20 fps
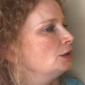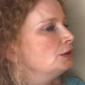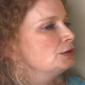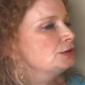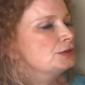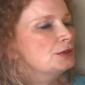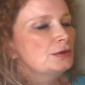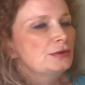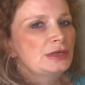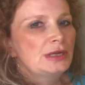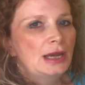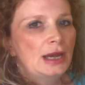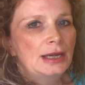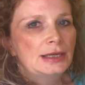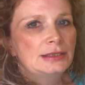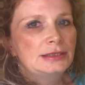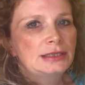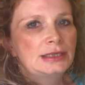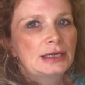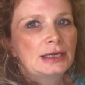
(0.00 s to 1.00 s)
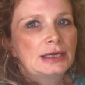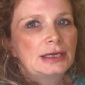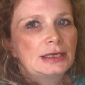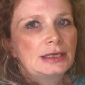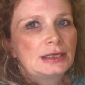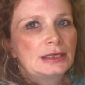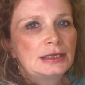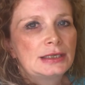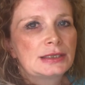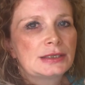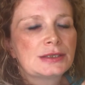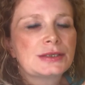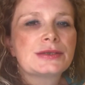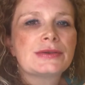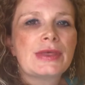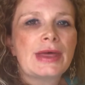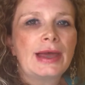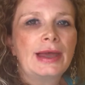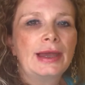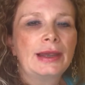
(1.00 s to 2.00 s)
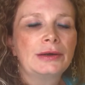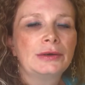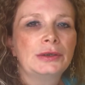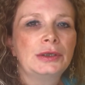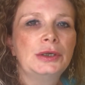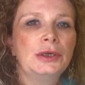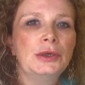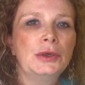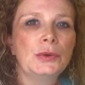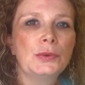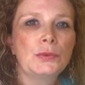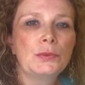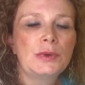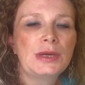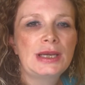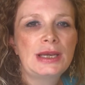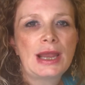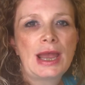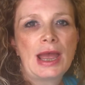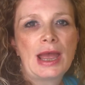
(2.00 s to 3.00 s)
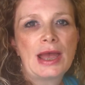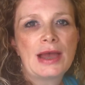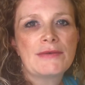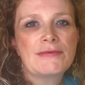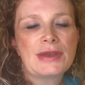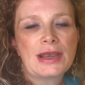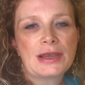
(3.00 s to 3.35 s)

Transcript: So the idea is that we have